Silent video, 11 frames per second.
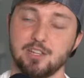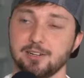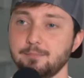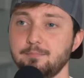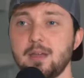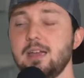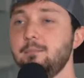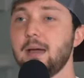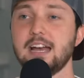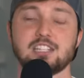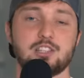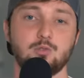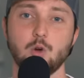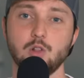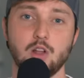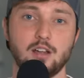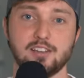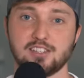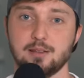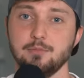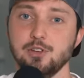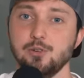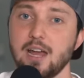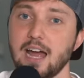you know, passed the role on to some new